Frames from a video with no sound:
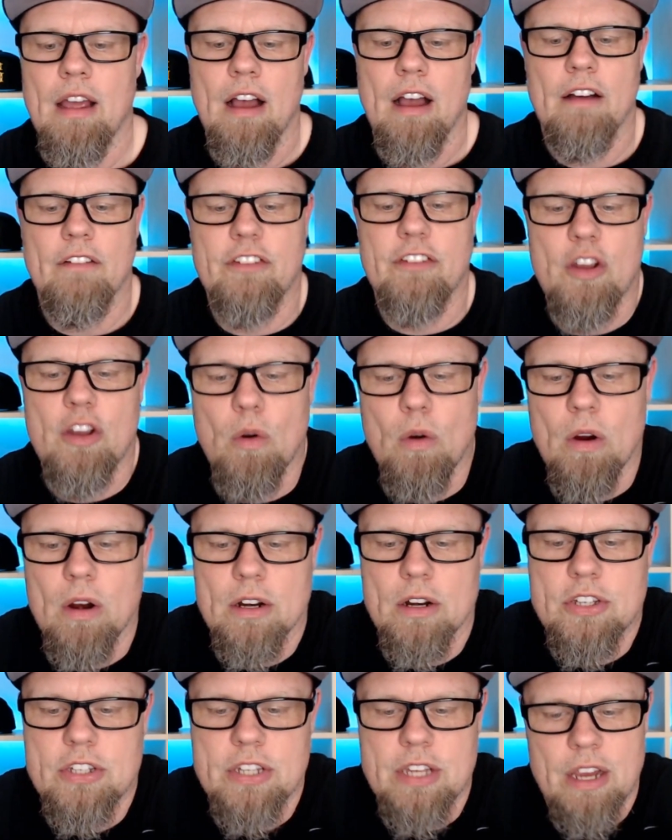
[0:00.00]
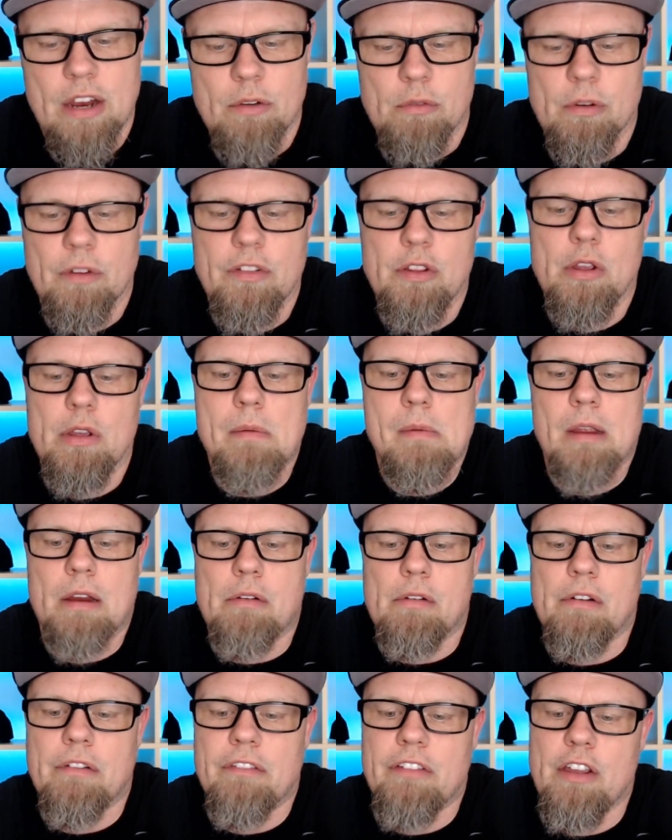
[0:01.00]
of course, Review
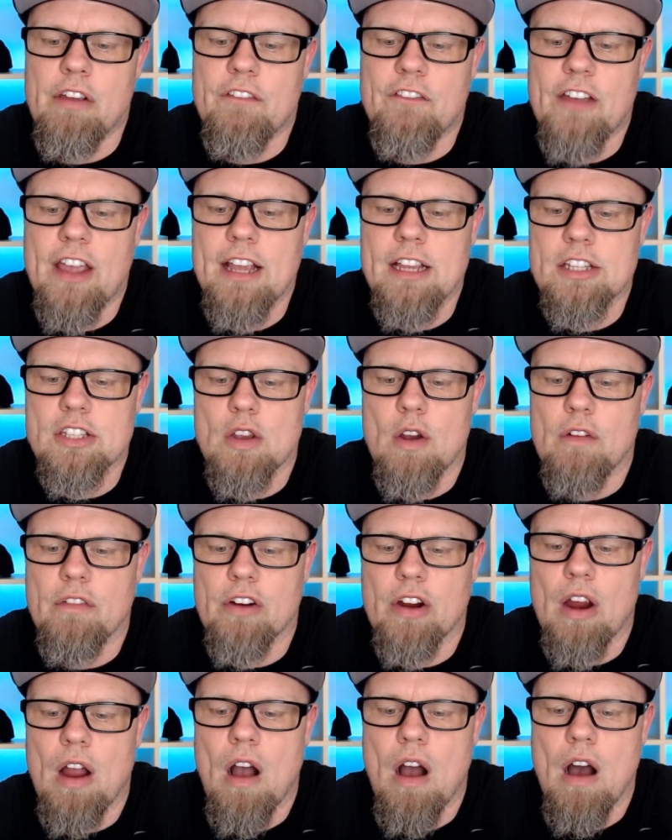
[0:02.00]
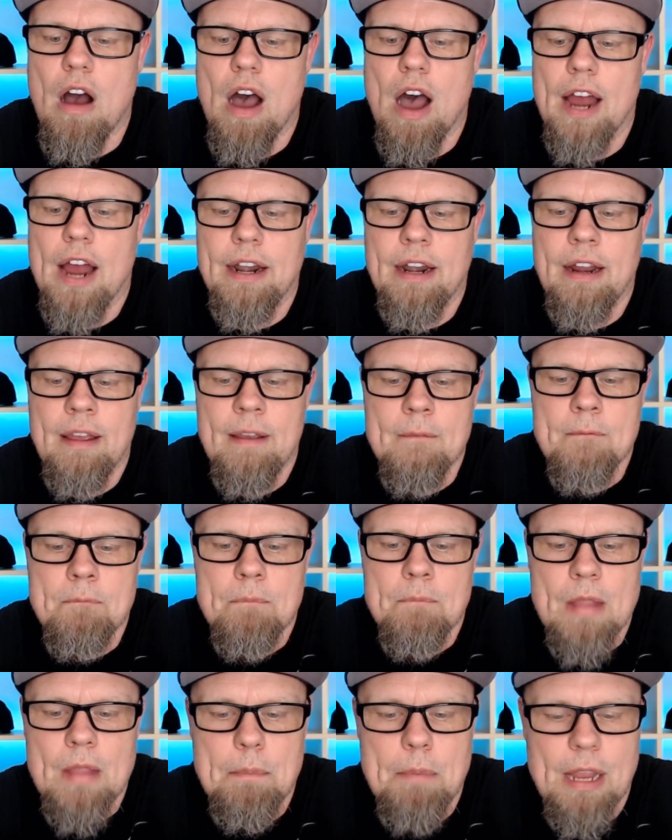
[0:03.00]
Review Face over on
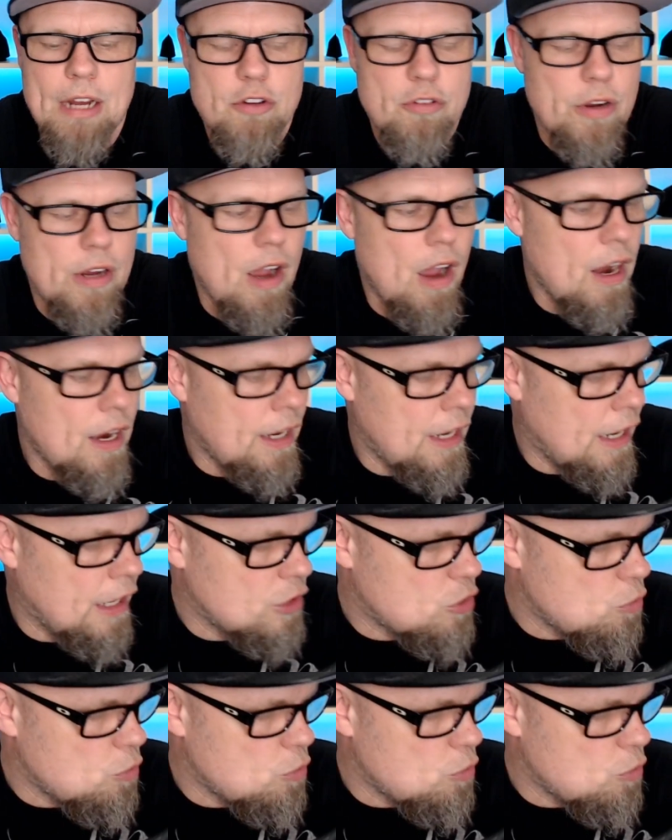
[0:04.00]
Patreon, and as